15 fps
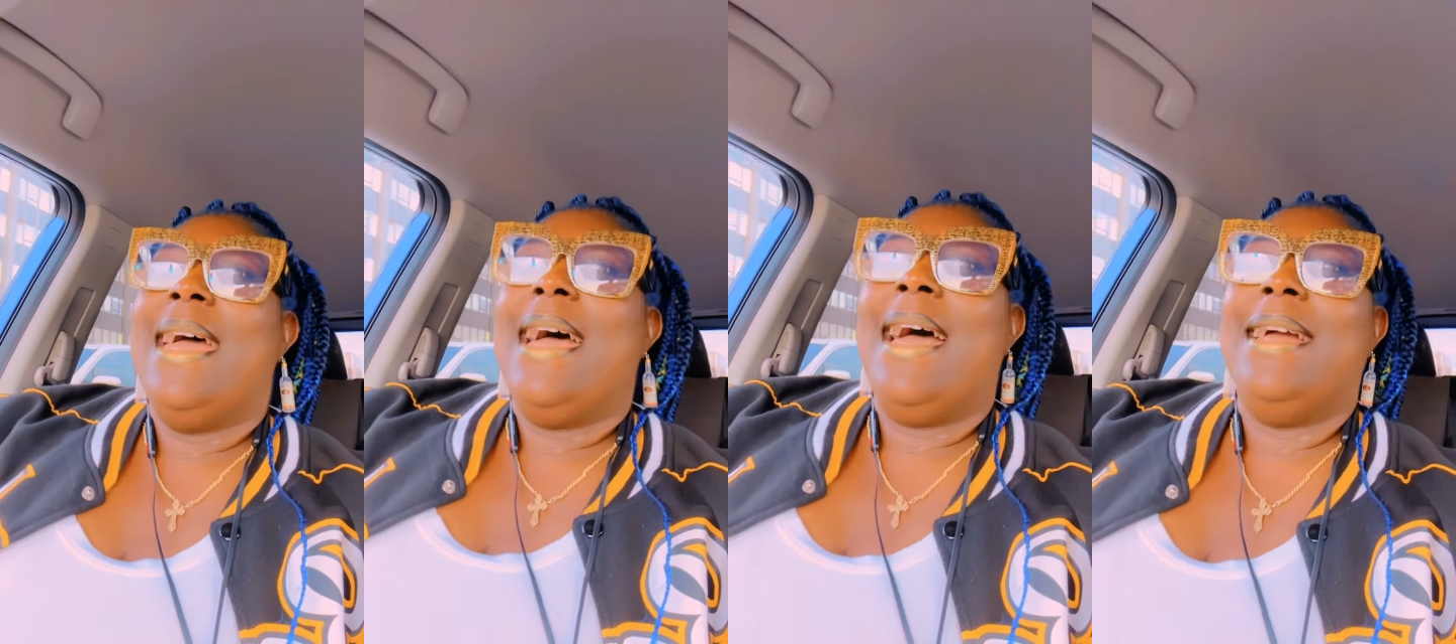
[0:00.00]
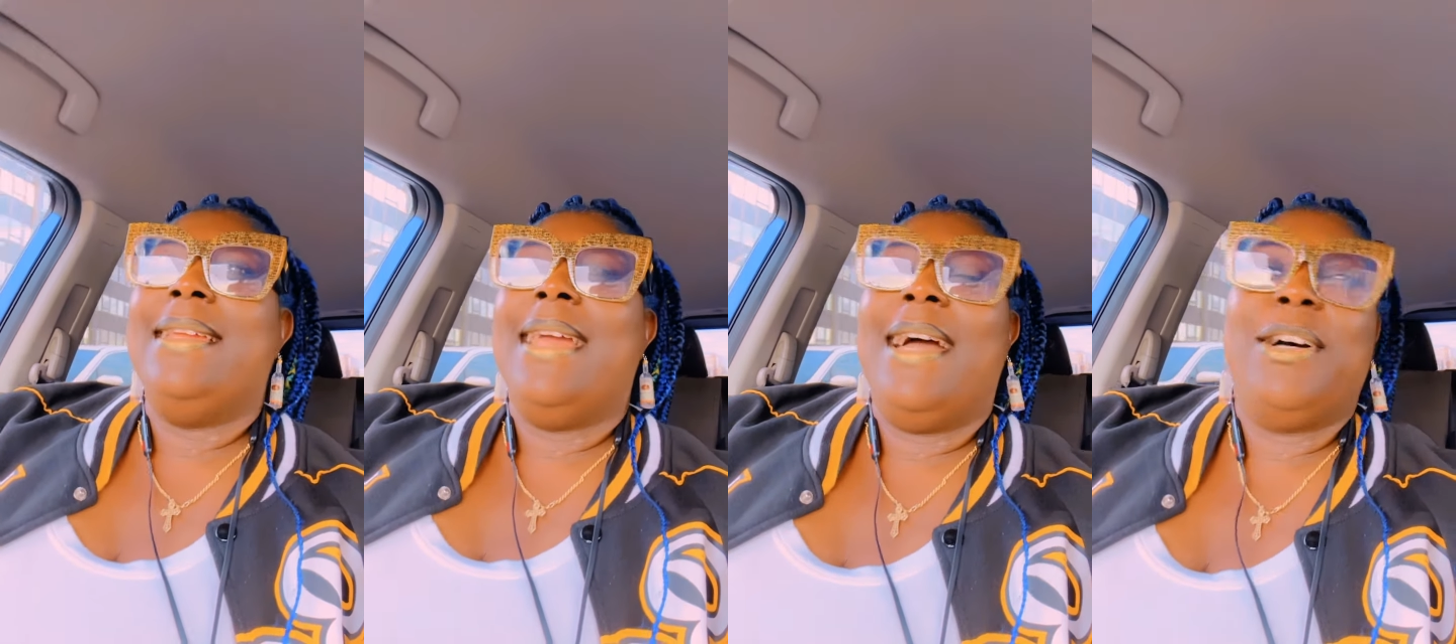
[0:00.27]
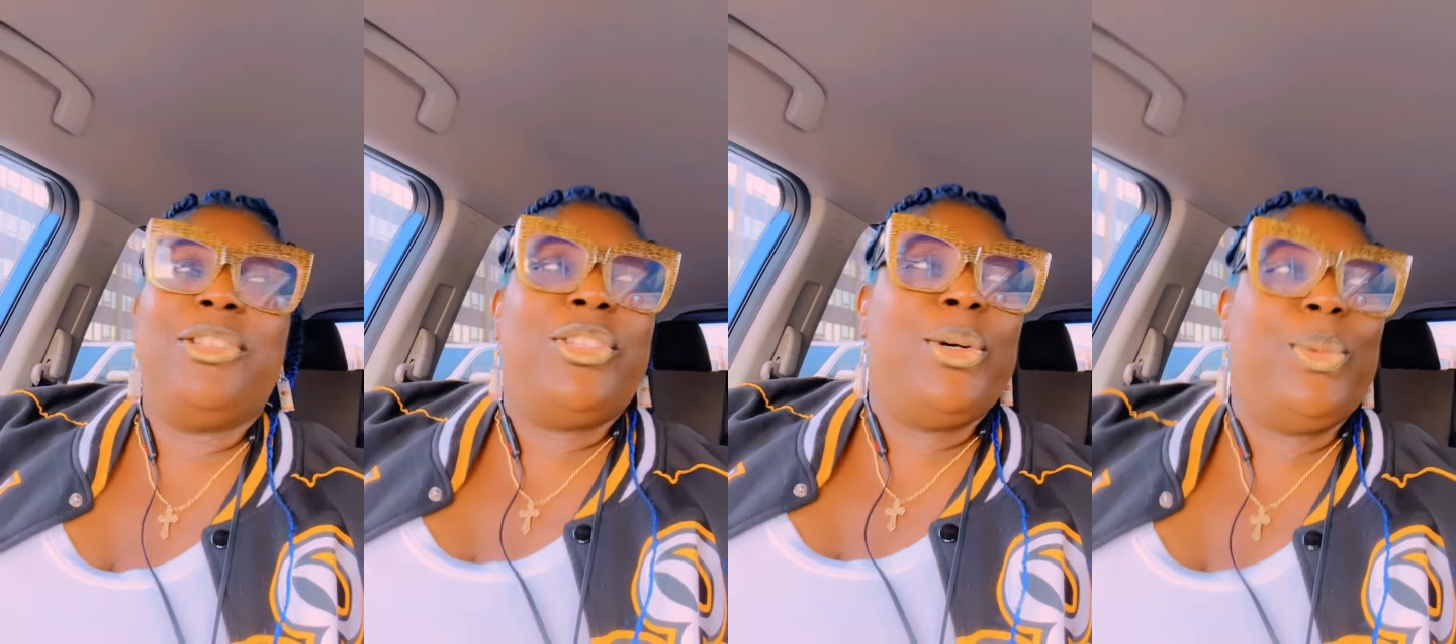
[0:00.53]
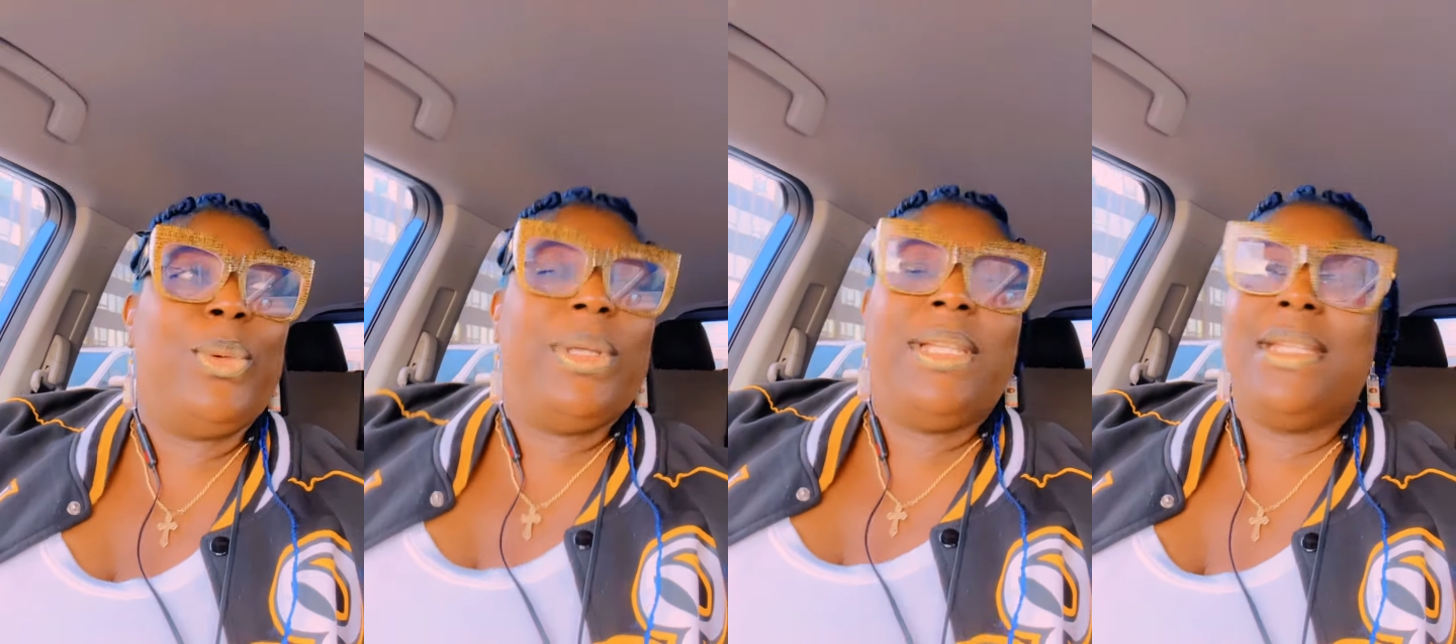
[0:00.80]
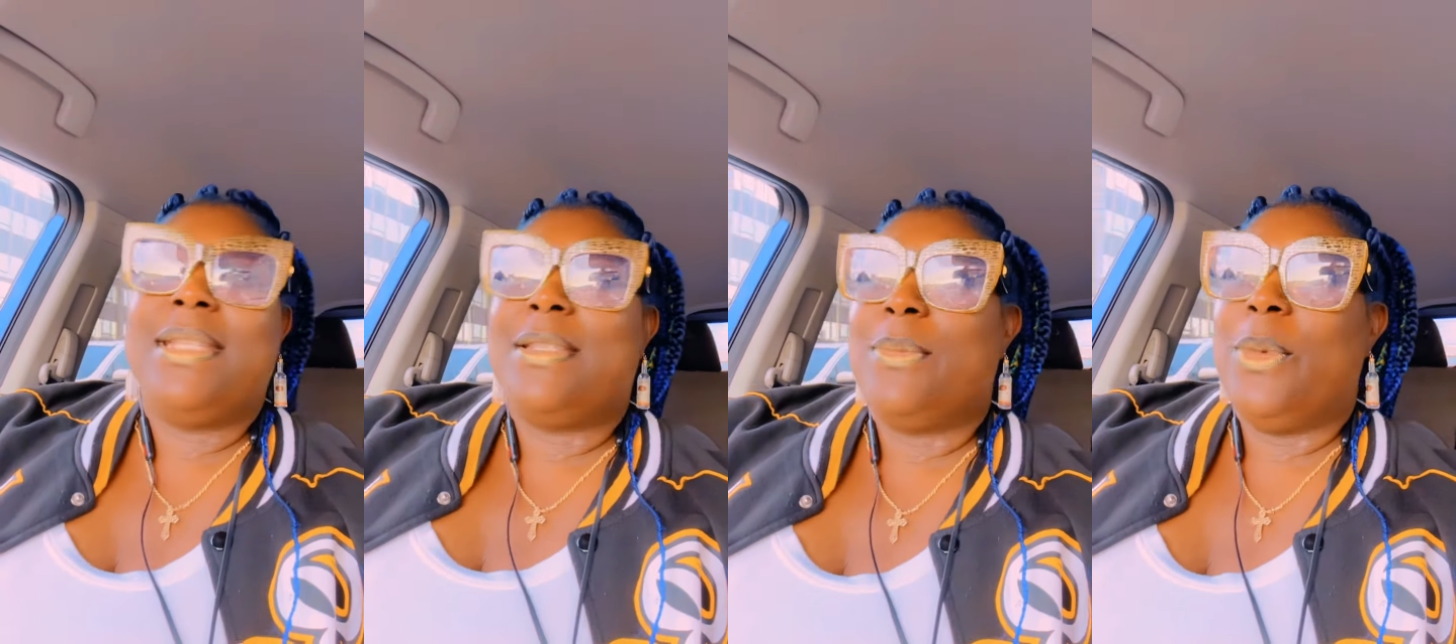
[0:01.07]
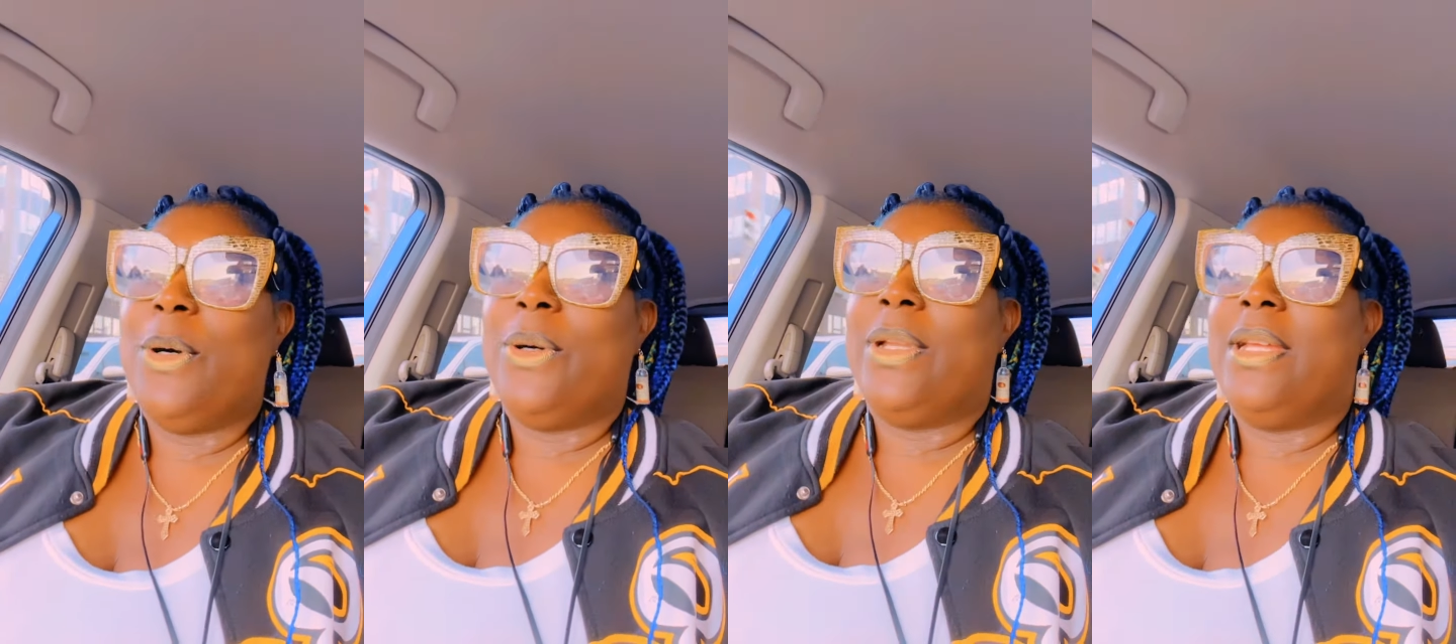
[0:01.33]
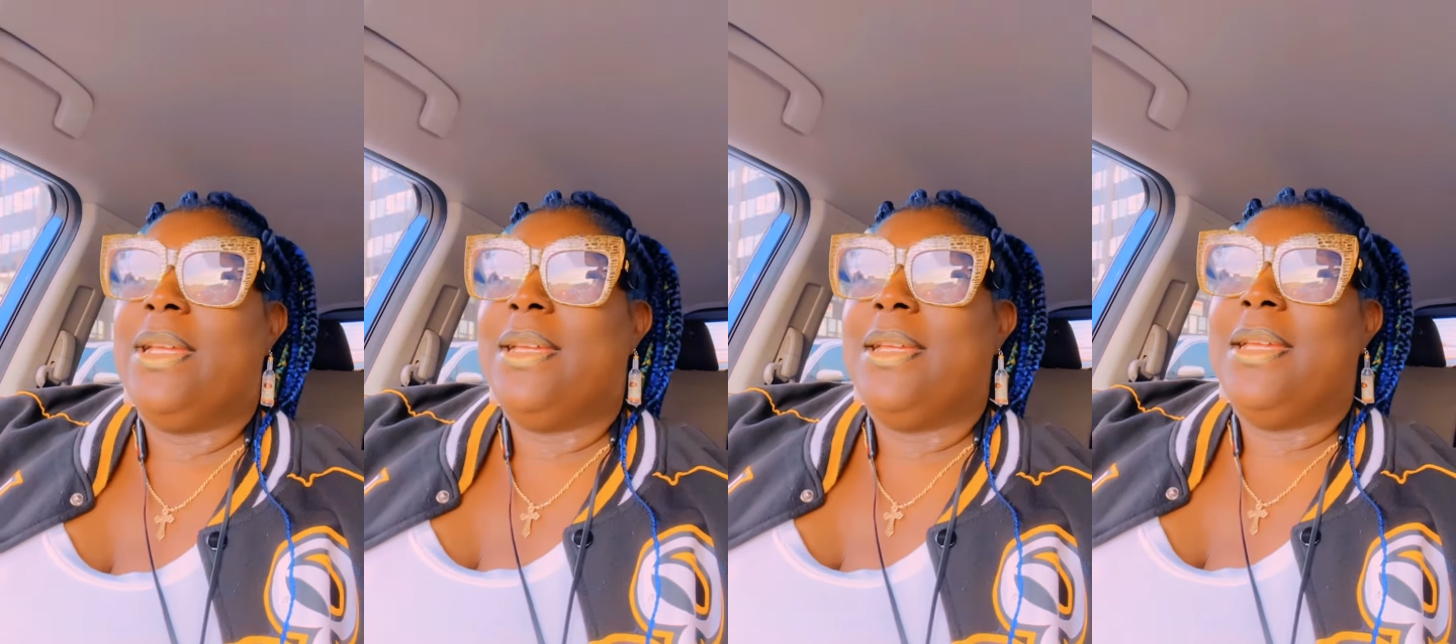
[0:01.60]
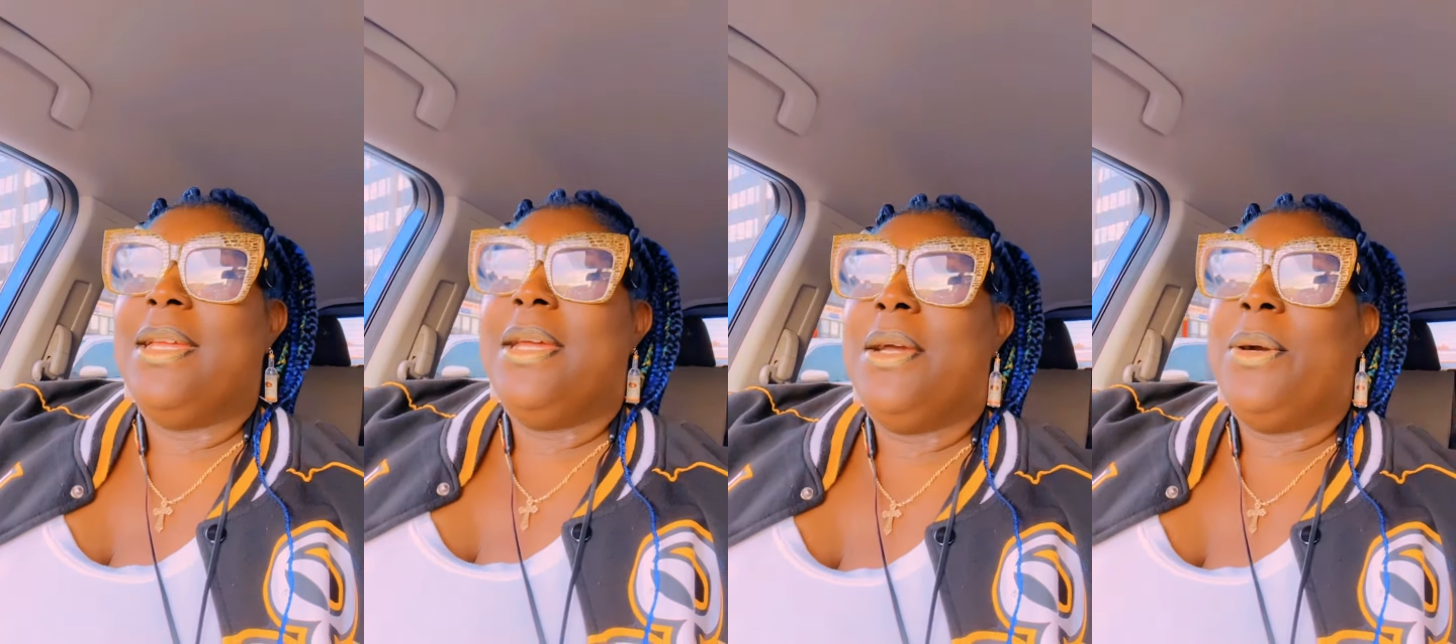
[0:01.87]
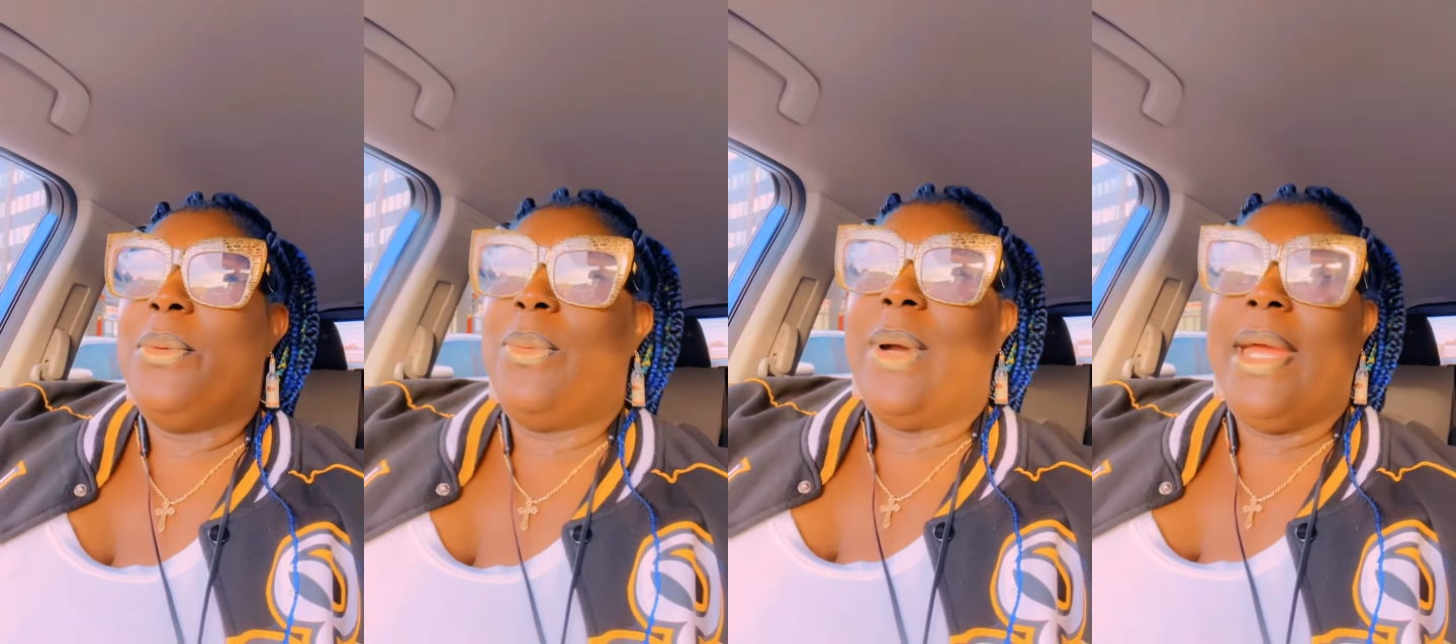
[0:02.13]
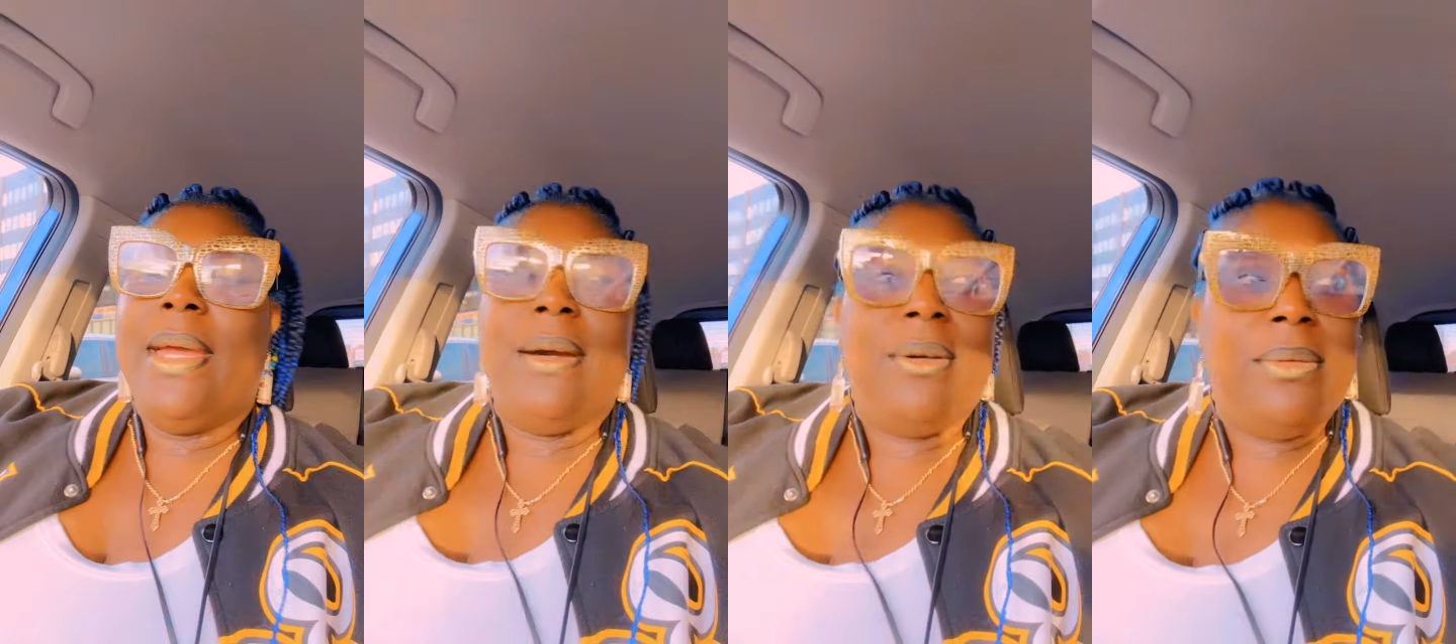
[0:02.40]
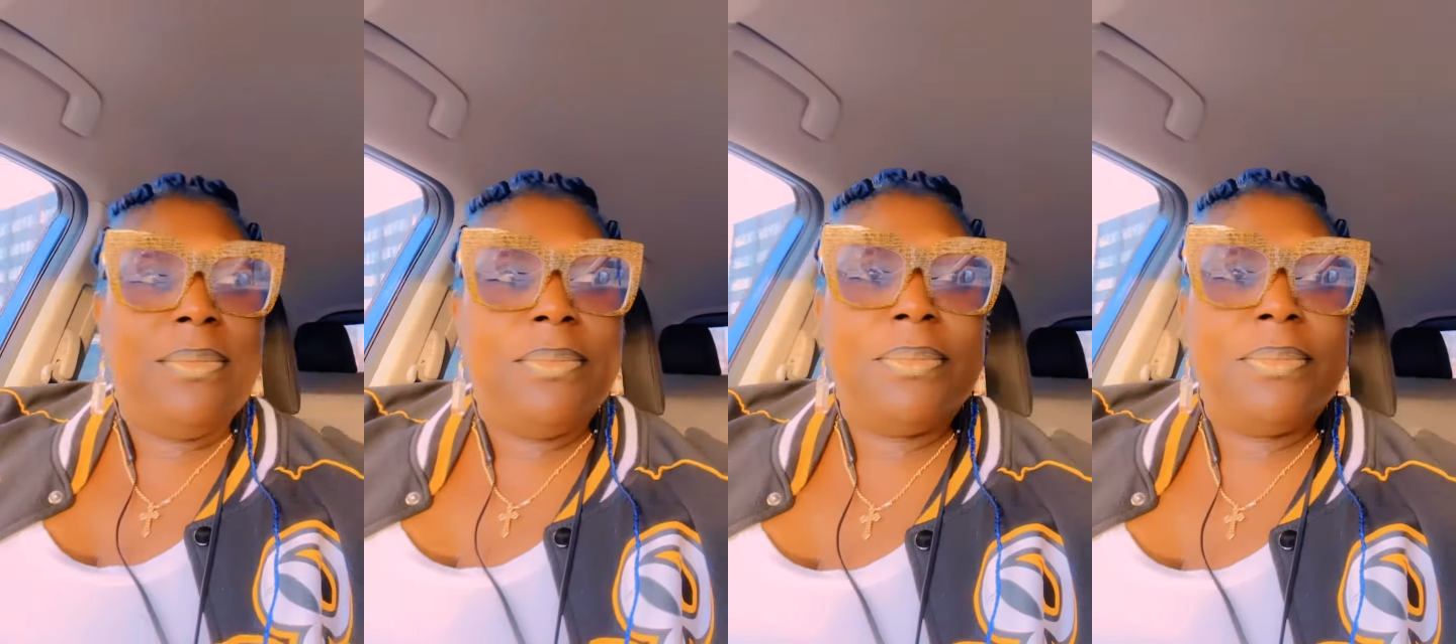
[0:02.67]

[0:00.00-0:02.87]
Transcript: How y'all doing this morning? Well,